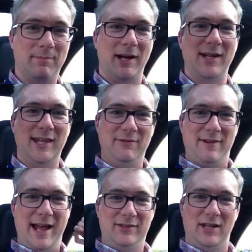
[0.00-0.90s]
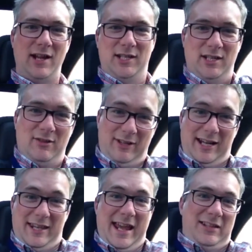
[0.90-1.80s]
by the fact that I can go
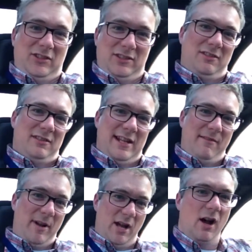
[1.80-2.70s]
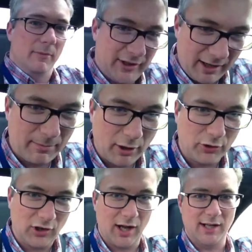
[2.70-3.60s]
like this and have my arms out
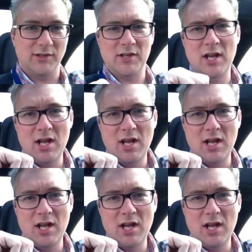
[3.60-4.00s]
both sides